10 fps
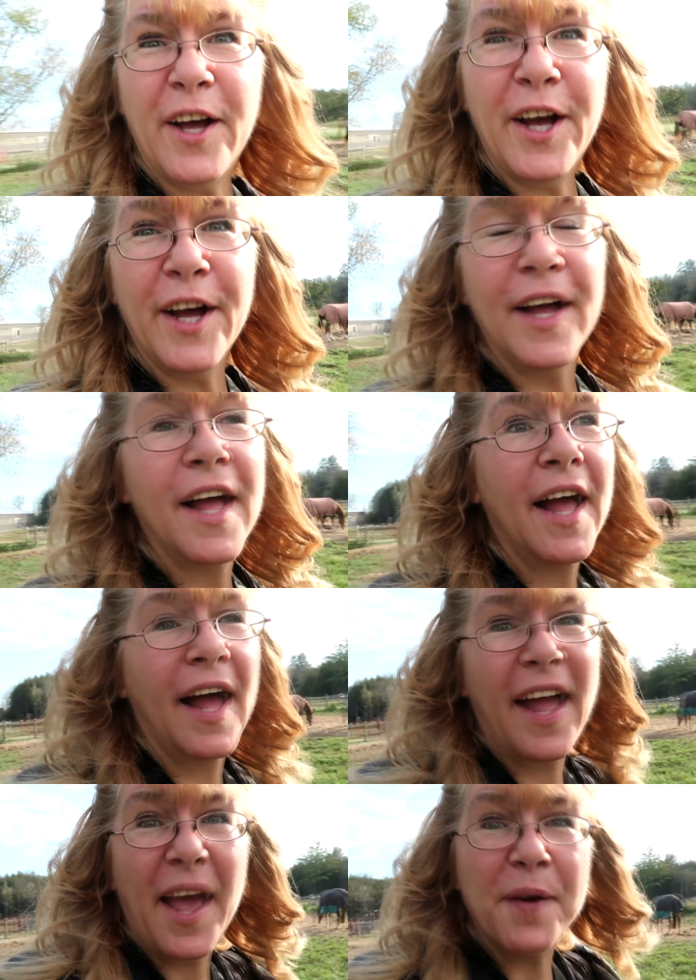Ah,
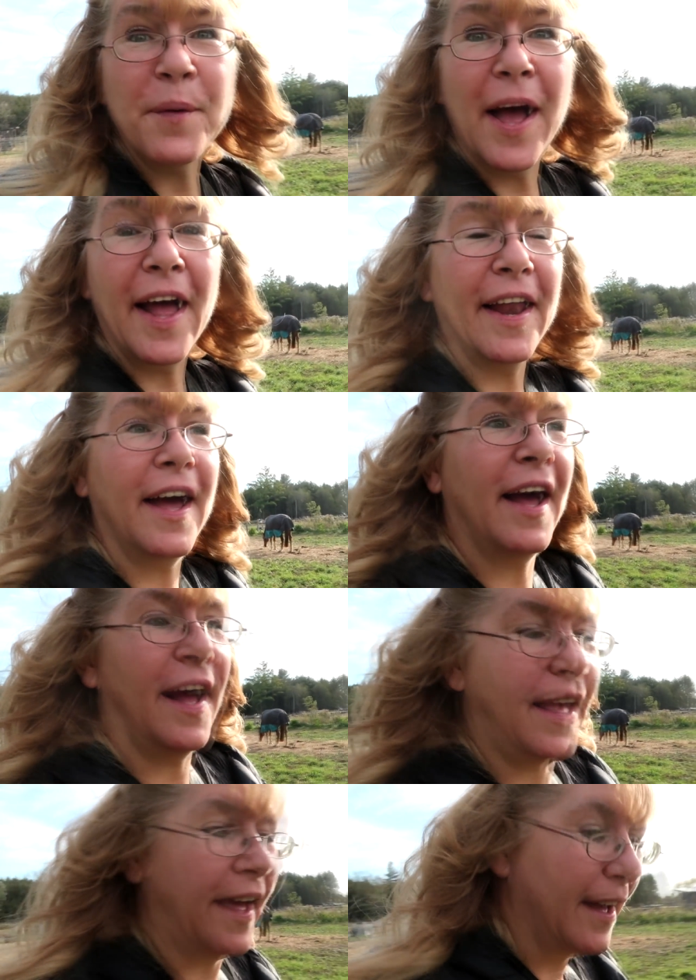I hate when
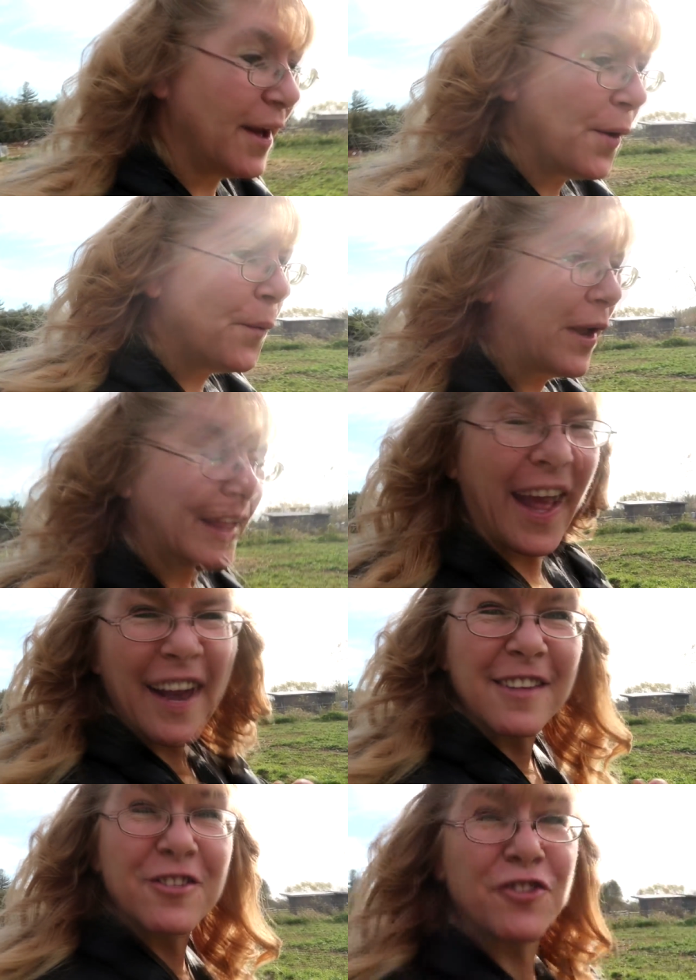I want to
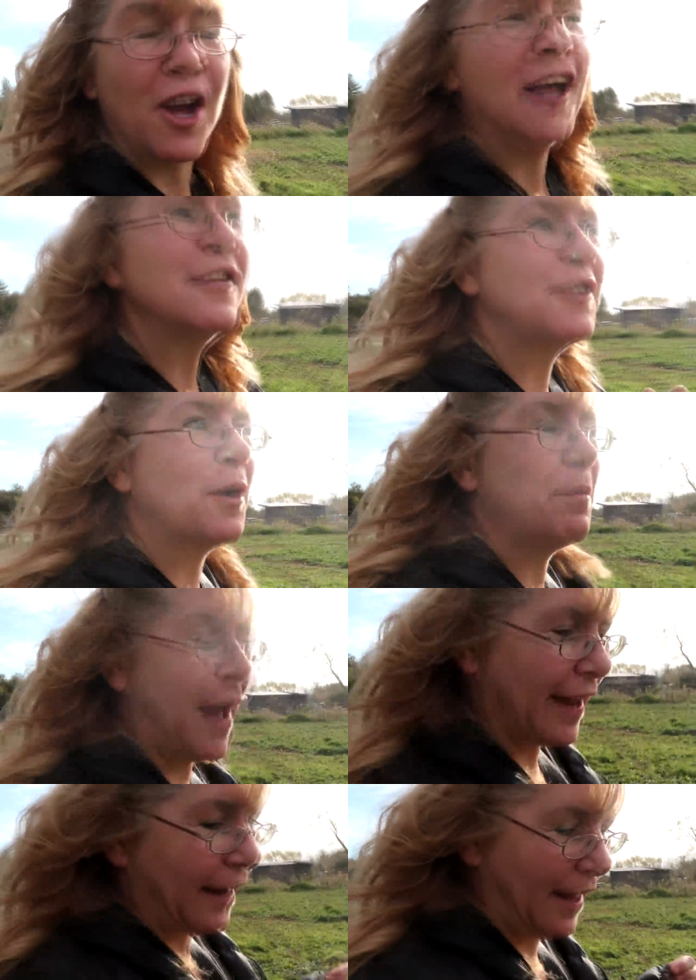get it shot so
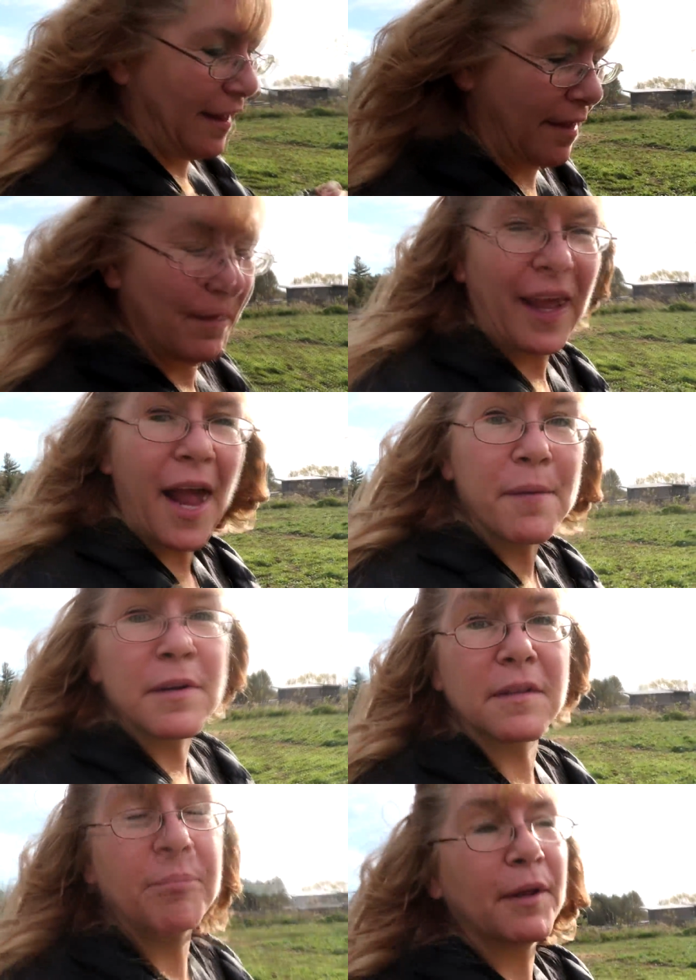badly and then my camera is